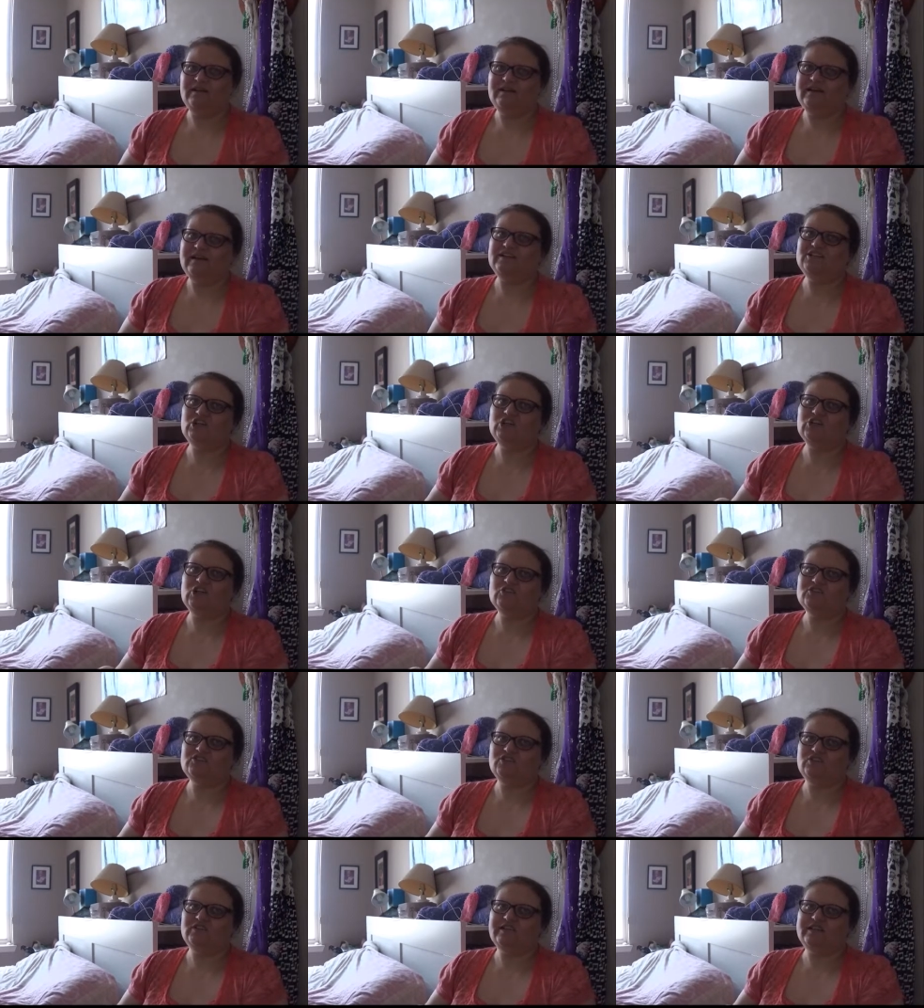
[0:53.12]
And I'll
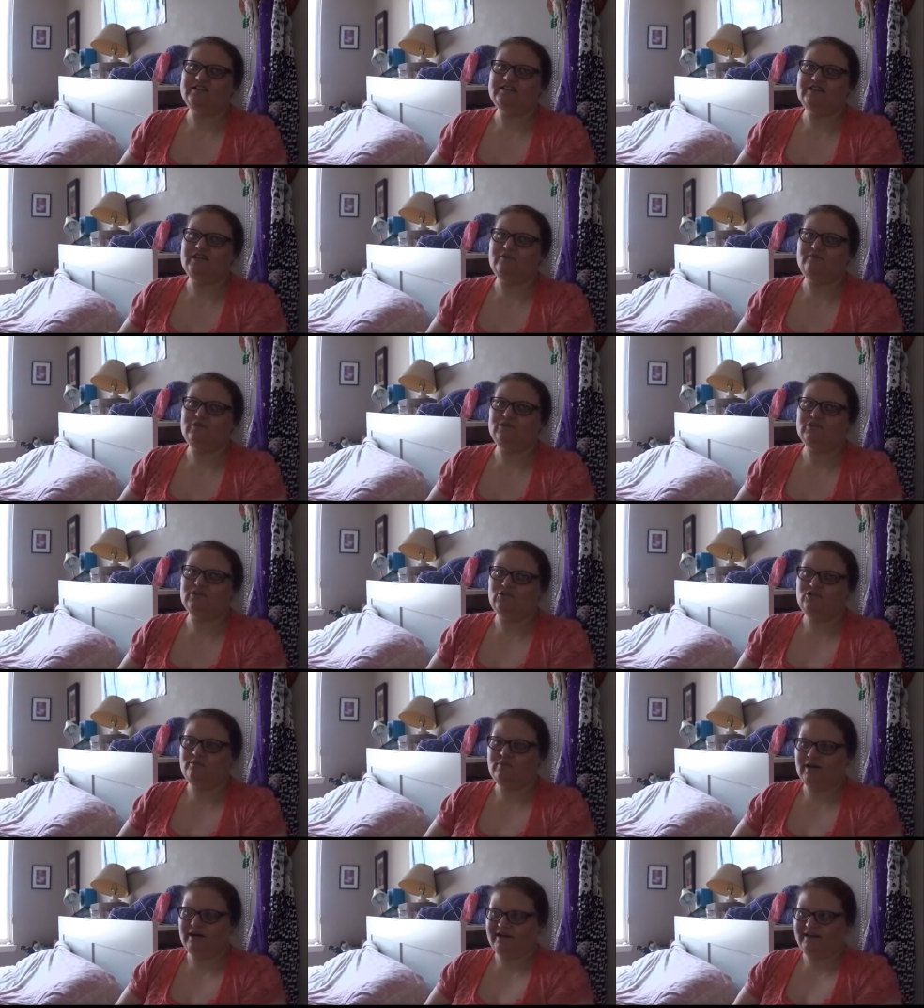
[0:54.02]
also link down
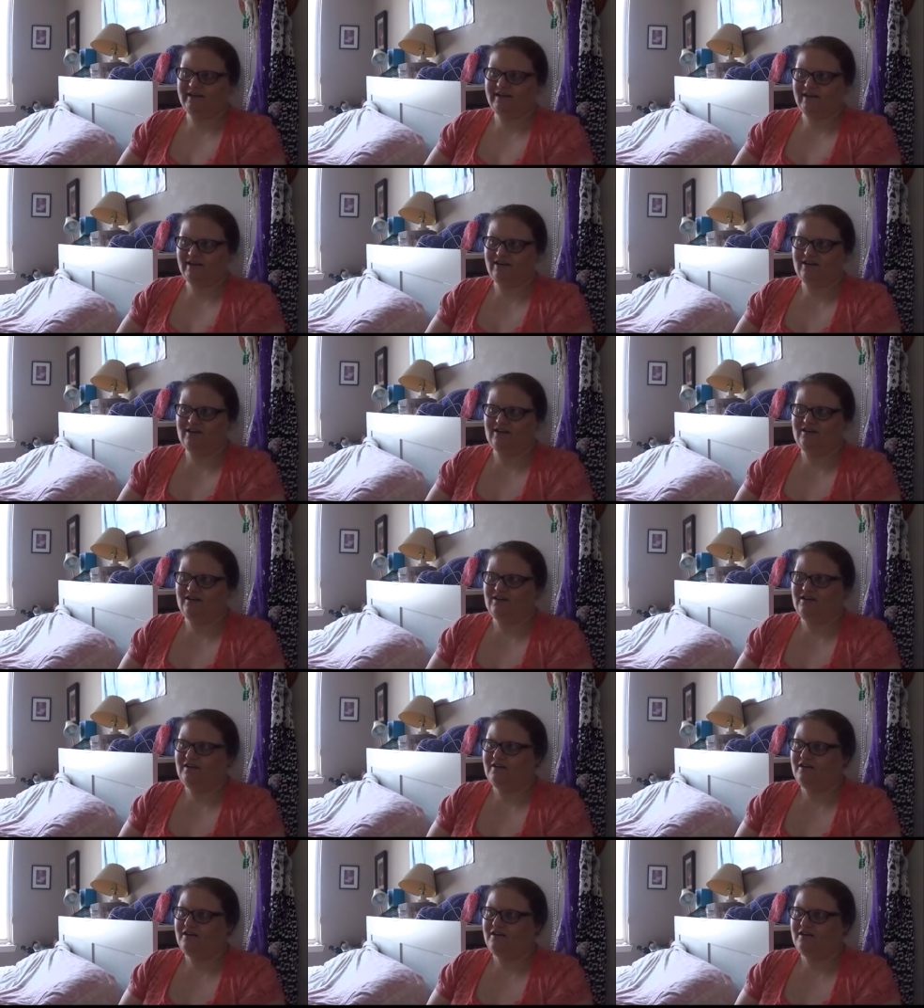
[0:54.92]
below my uh,